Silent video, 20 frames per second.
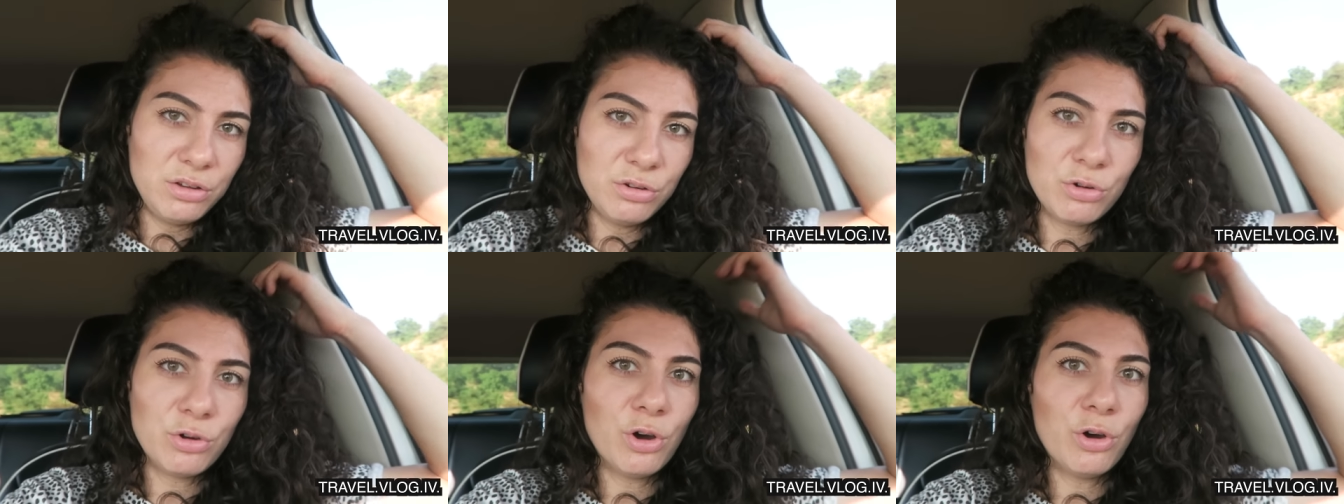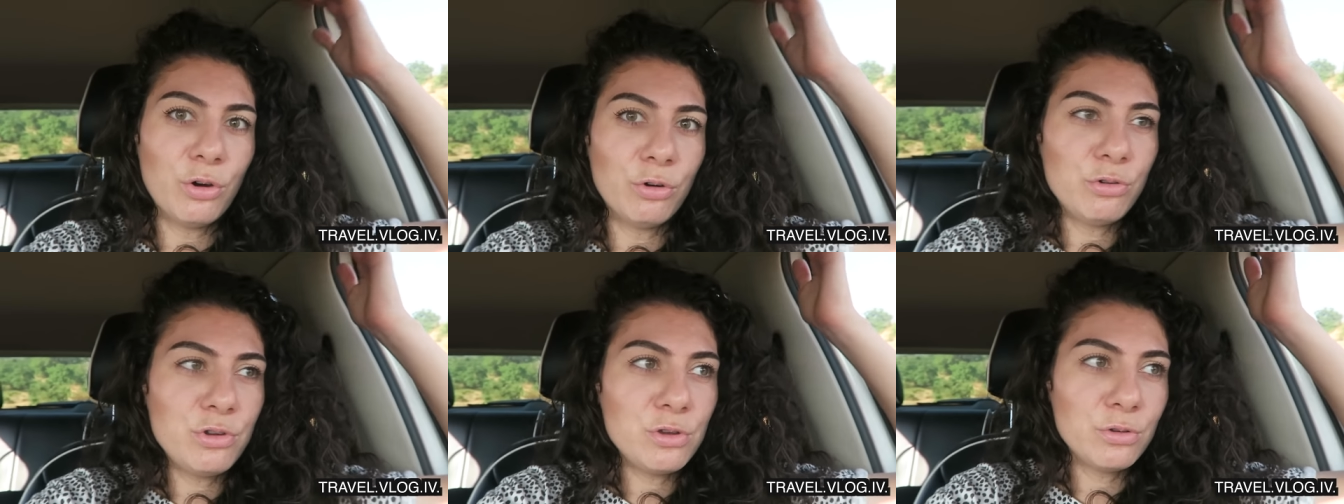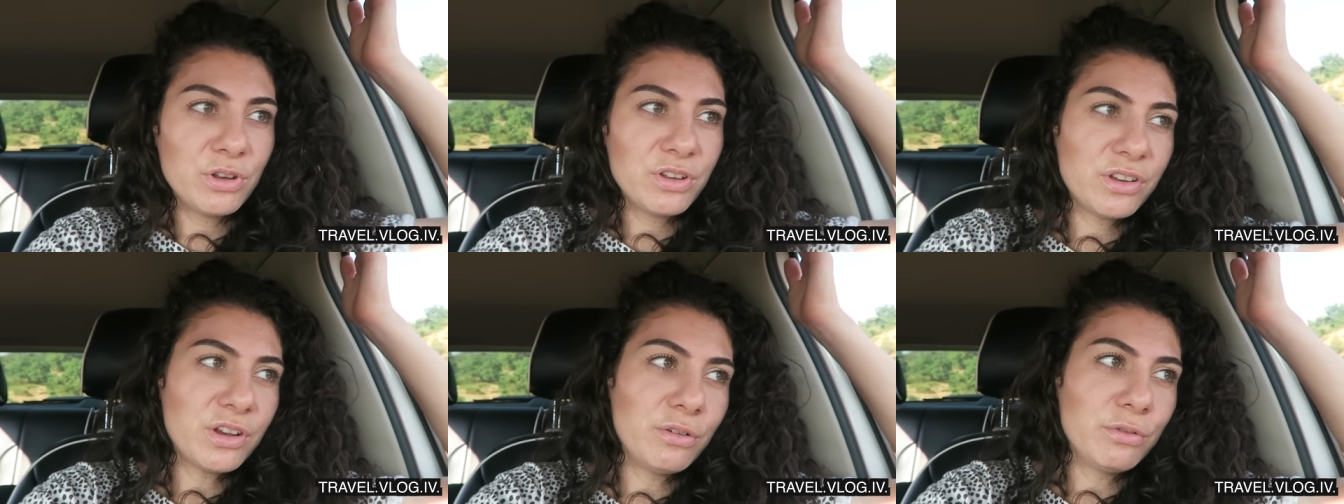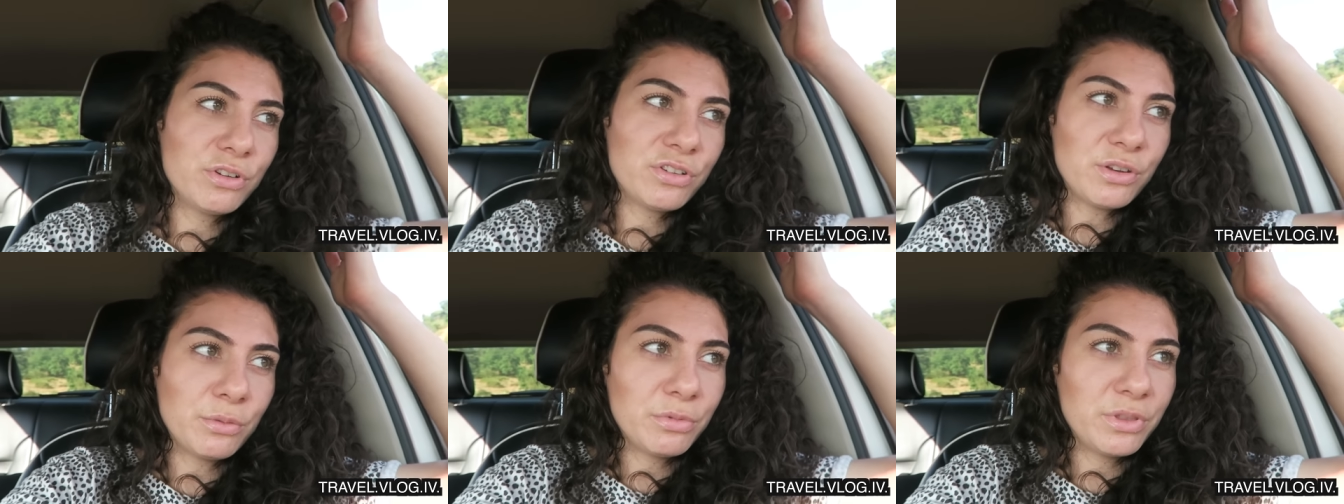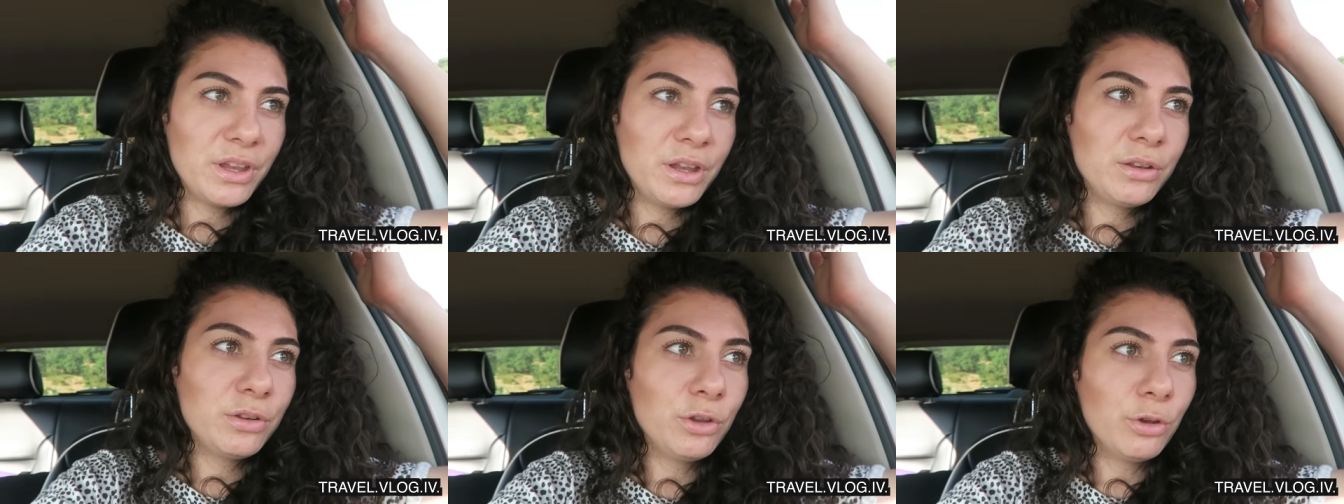you go you discover
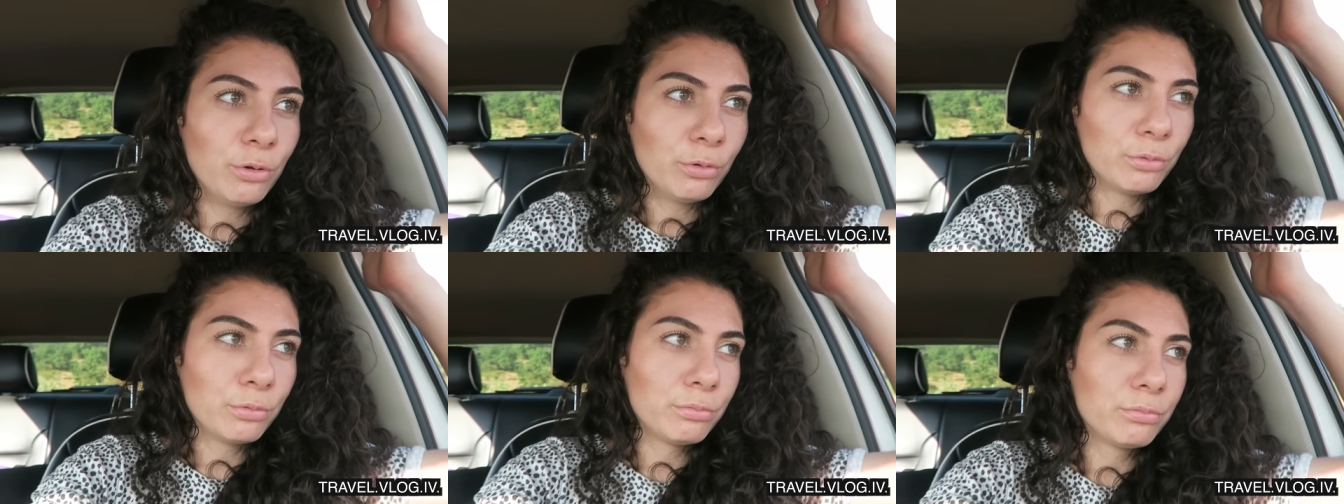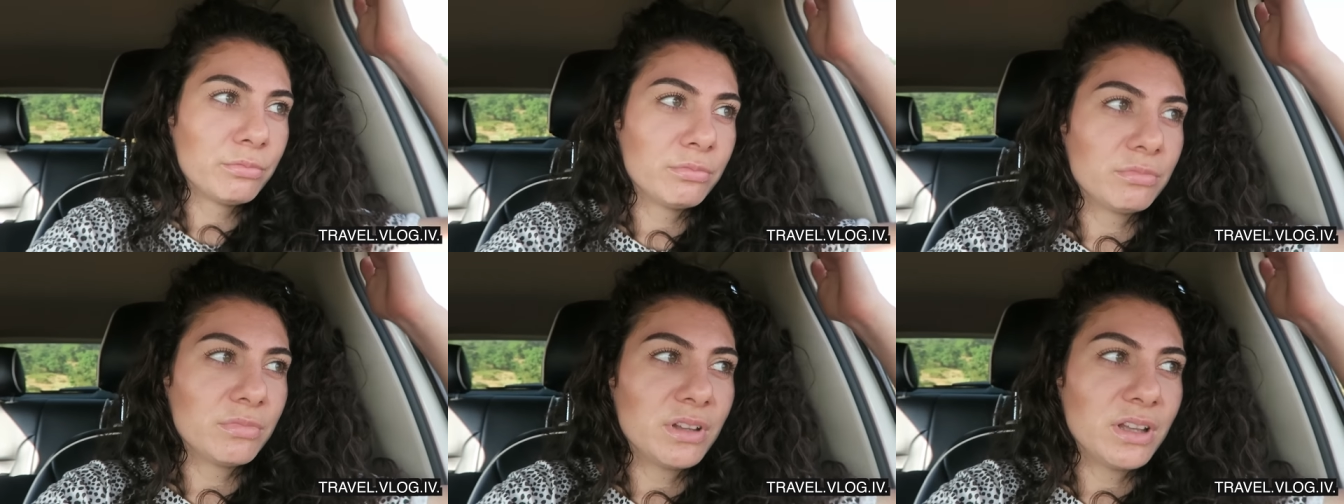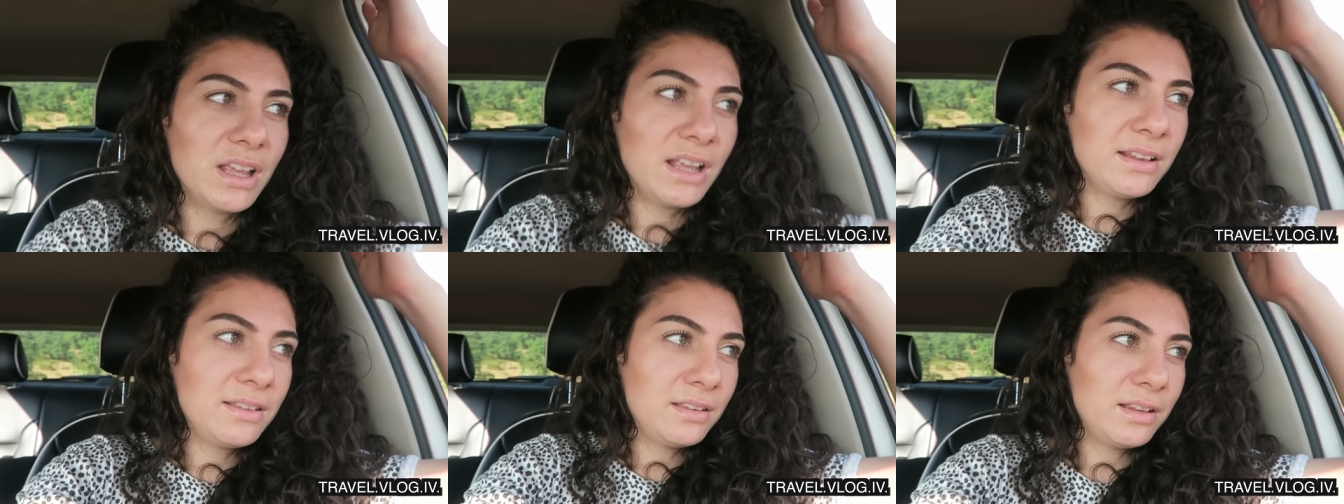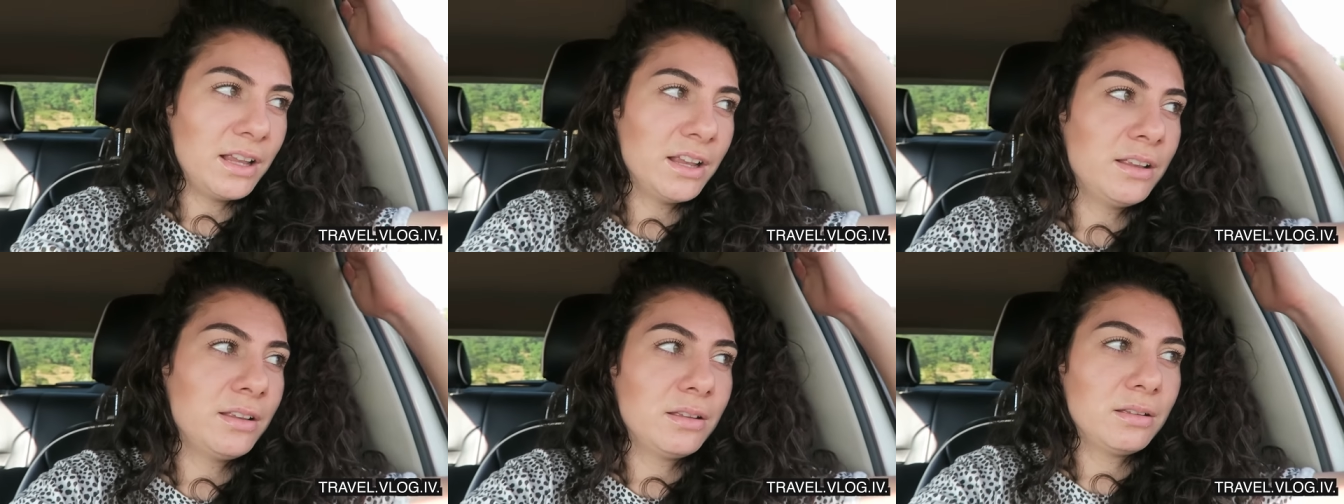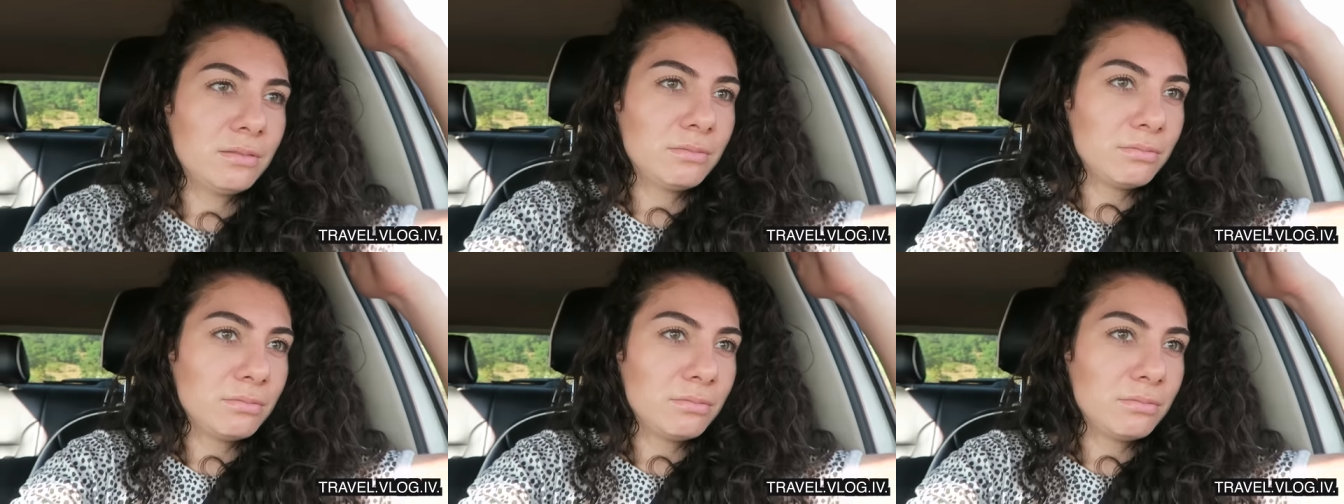something new it's like